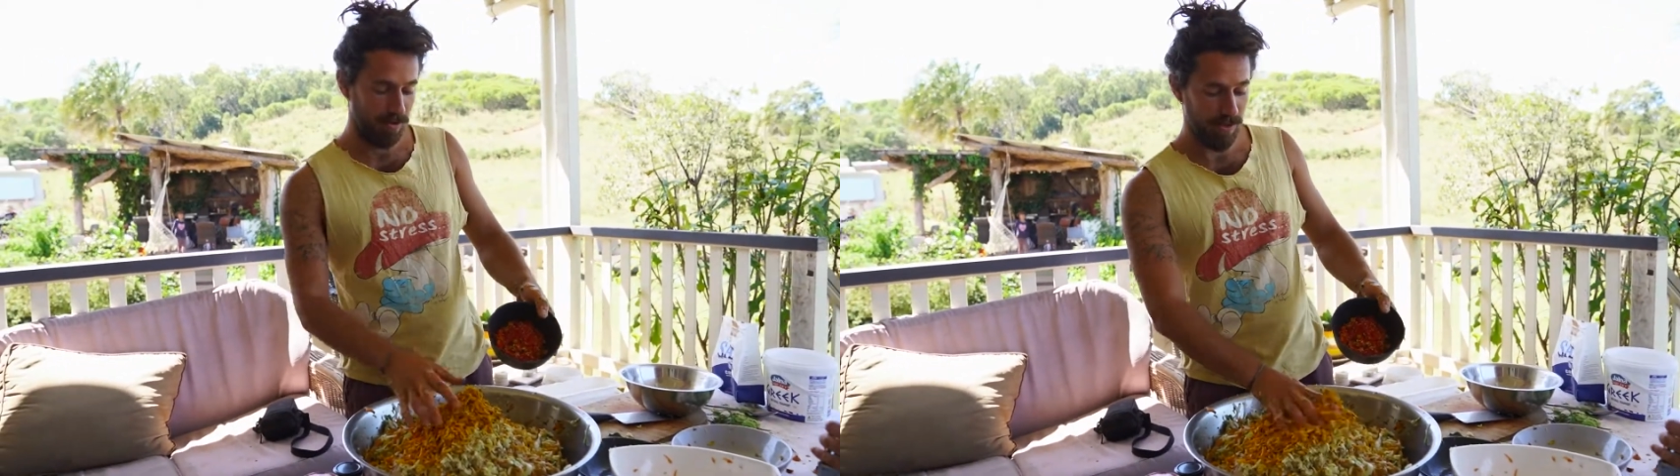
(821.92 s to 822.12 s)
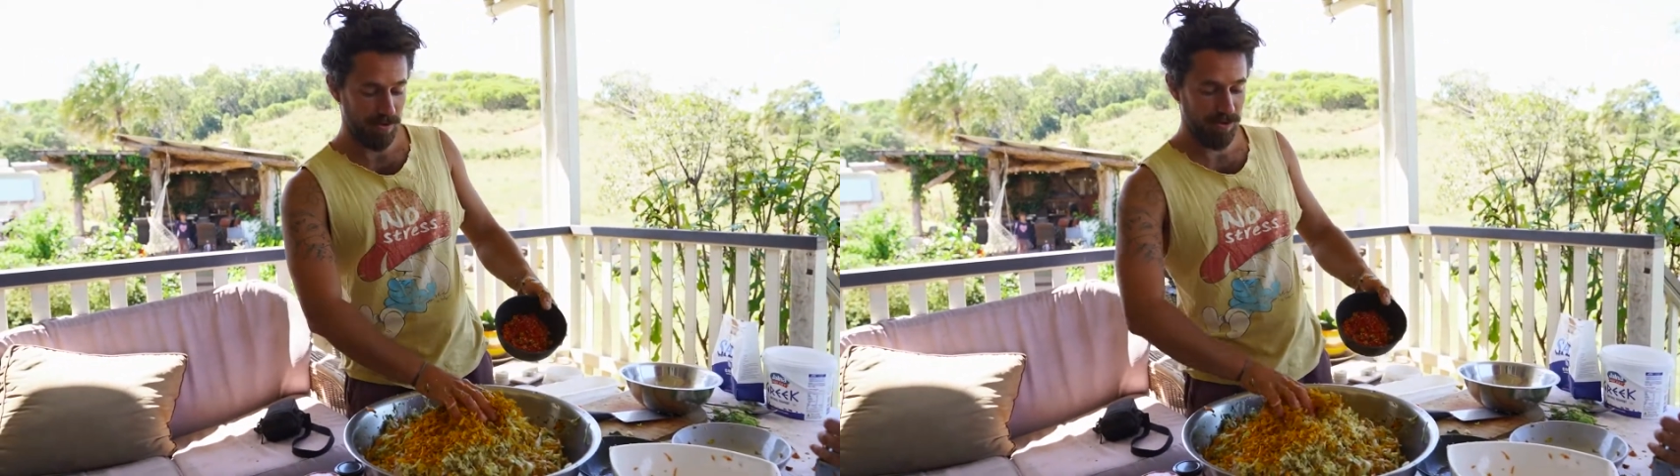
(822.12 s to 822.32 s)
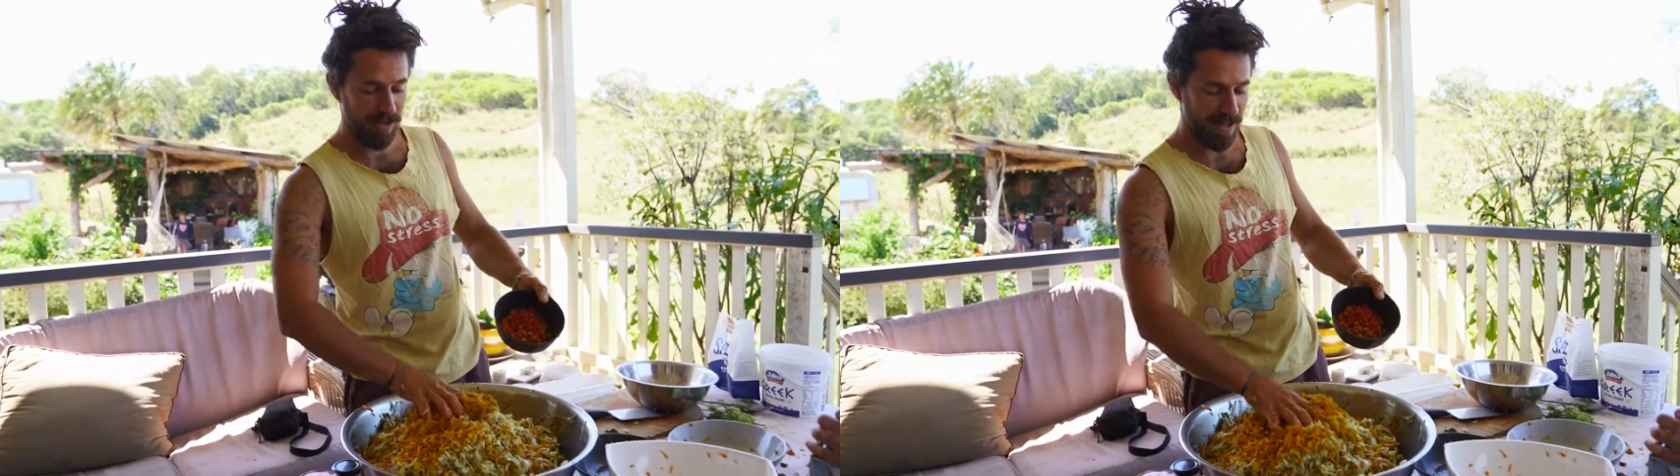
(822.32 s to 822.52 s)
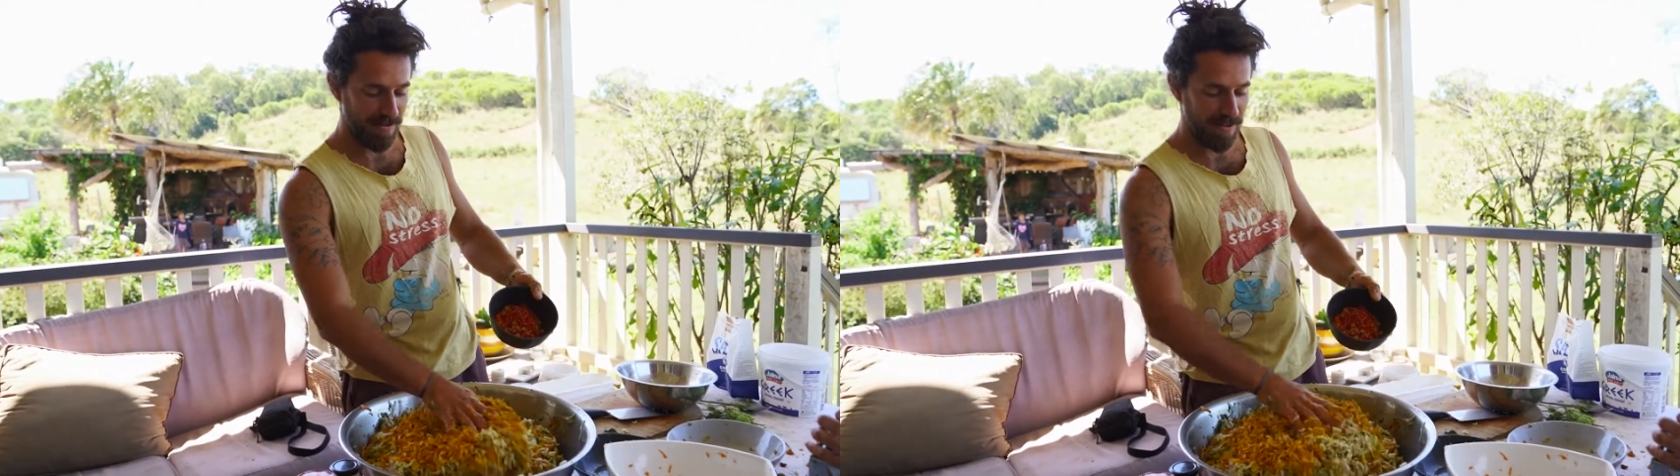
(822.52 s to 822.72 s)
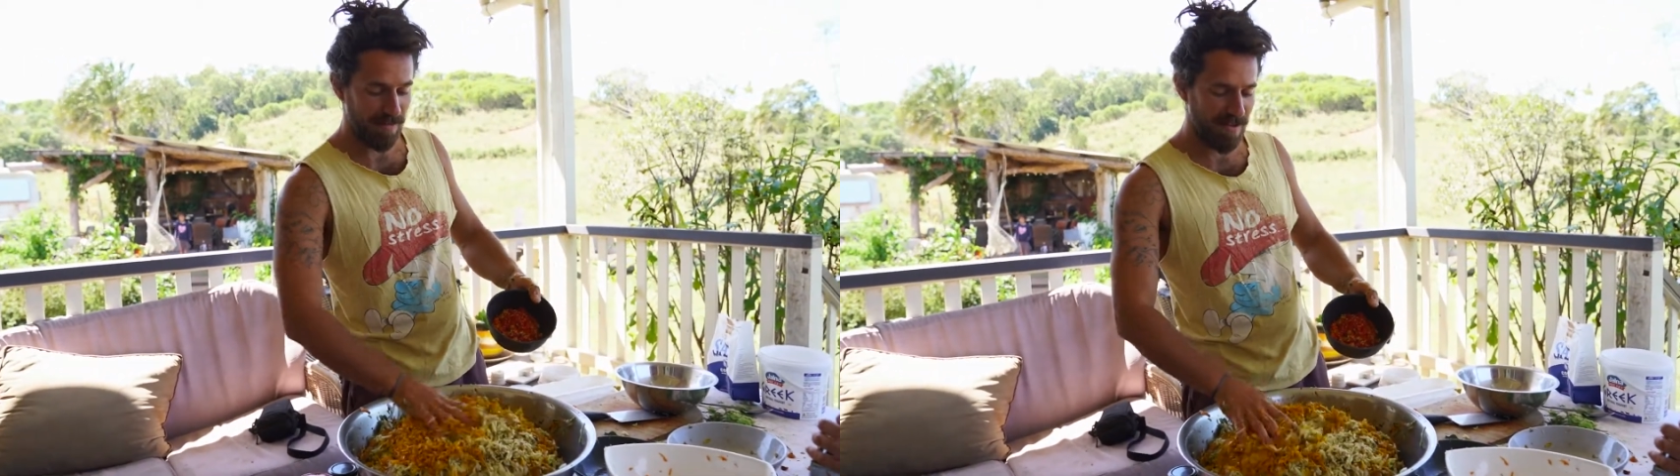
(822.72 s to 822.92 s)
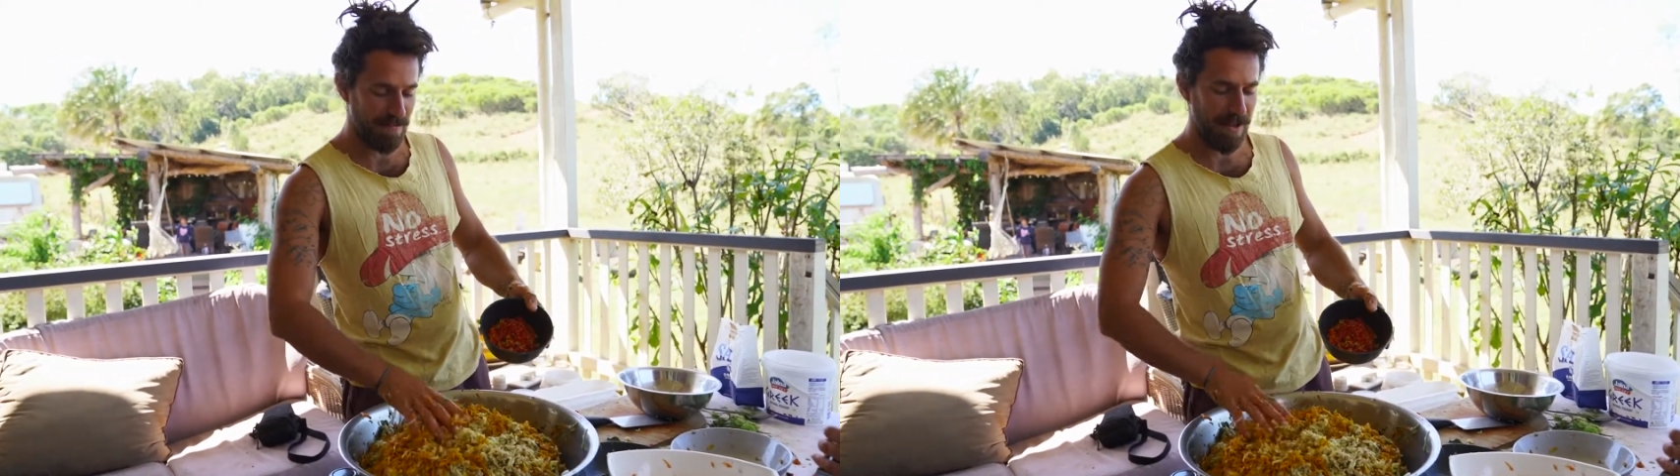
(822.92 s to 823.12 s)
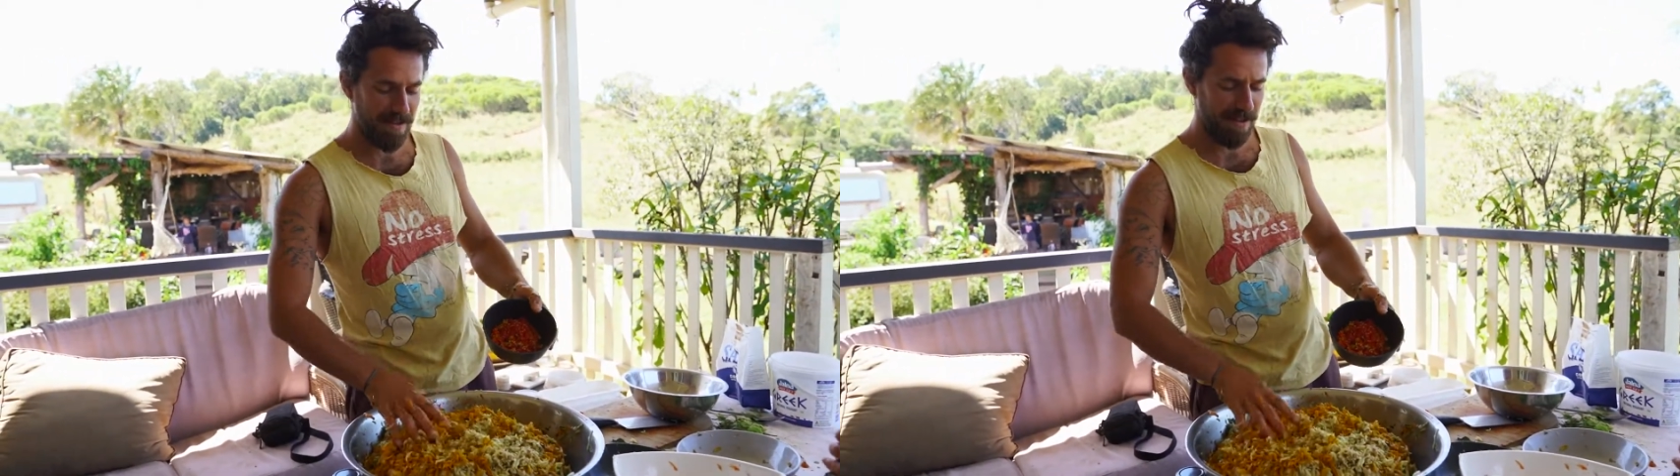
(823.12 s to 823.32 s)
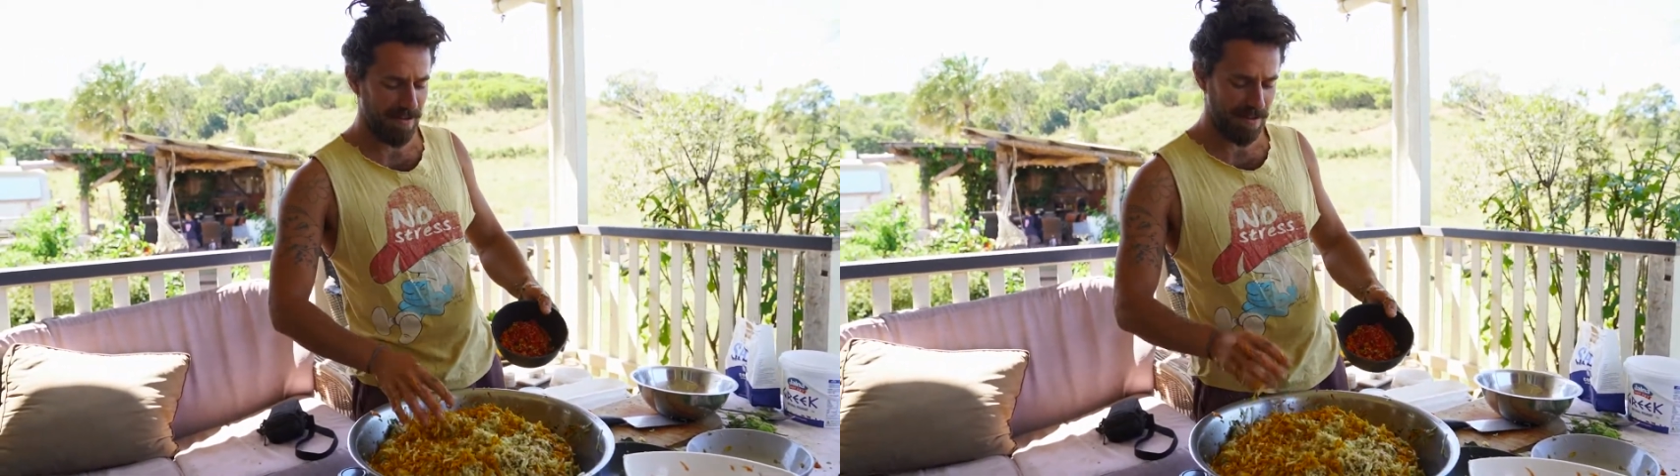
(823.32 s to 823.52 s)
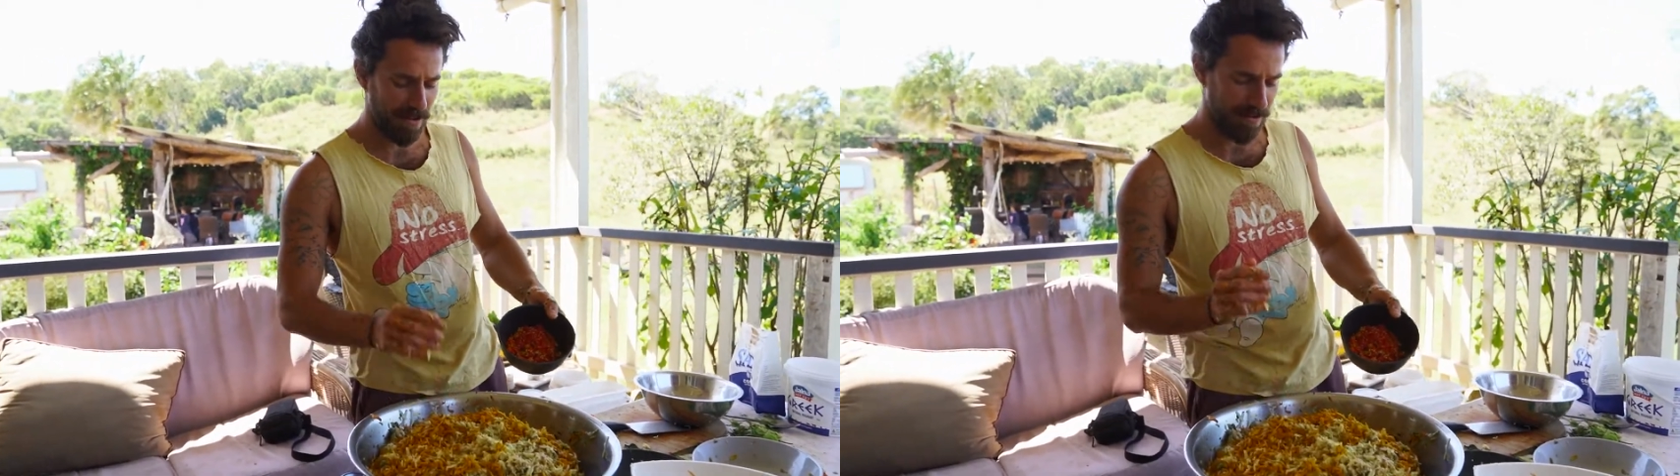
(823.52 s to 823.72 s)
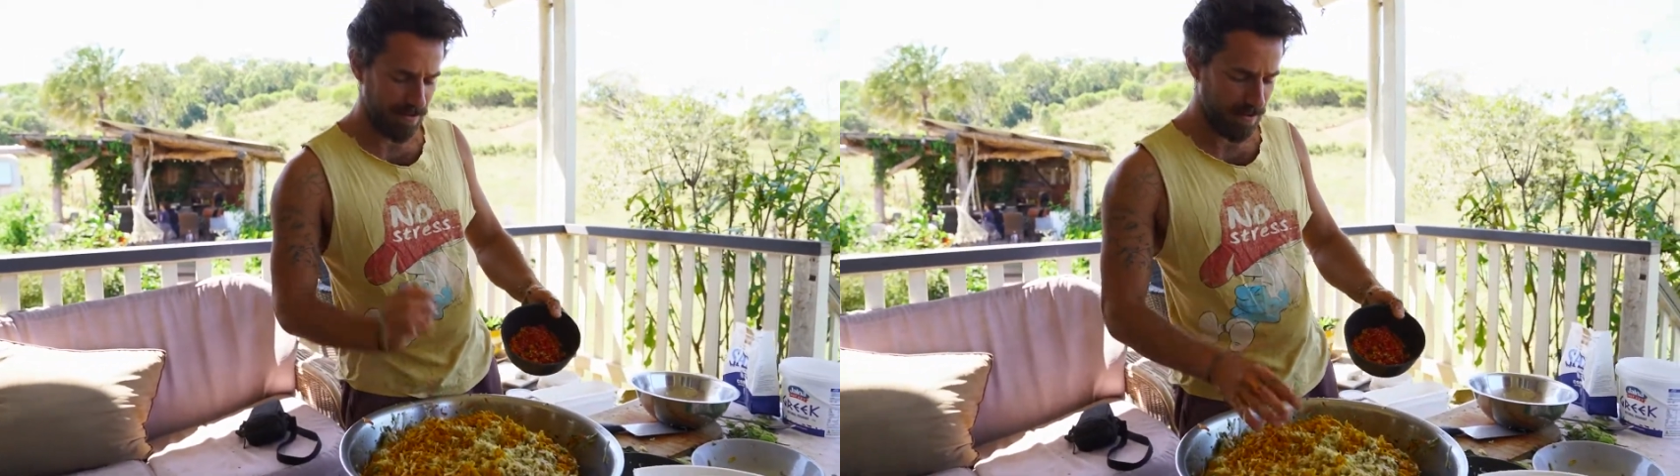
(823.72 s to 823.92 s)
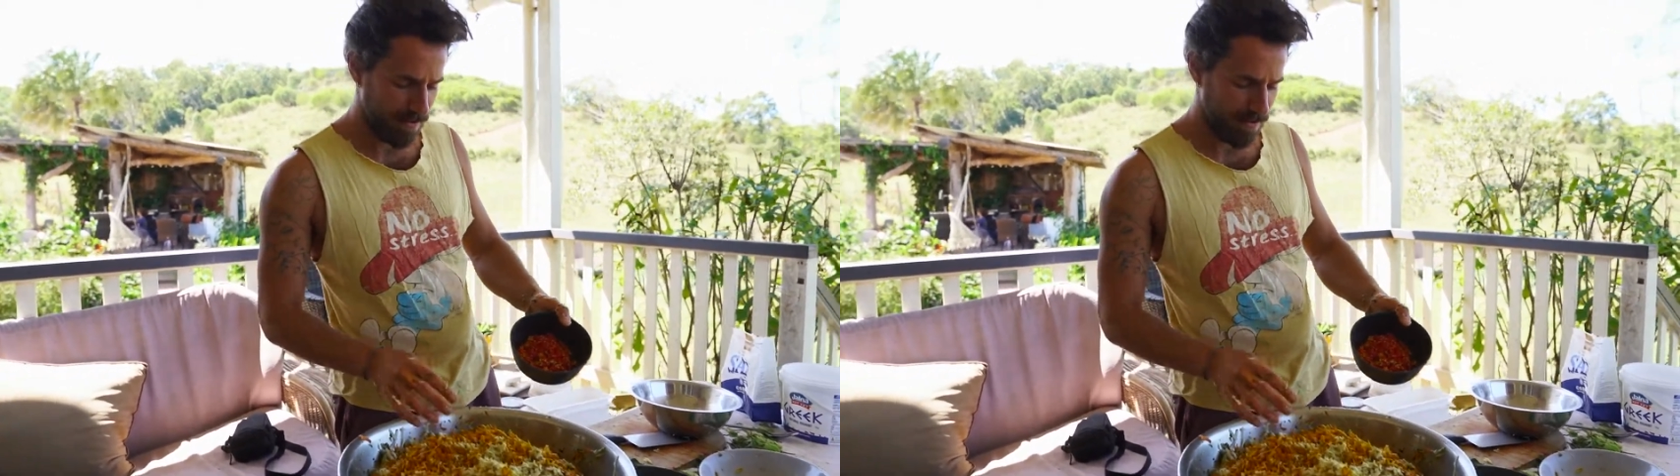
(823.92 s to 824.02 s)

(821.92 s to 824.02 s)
these chilies. It's a bit spicy, so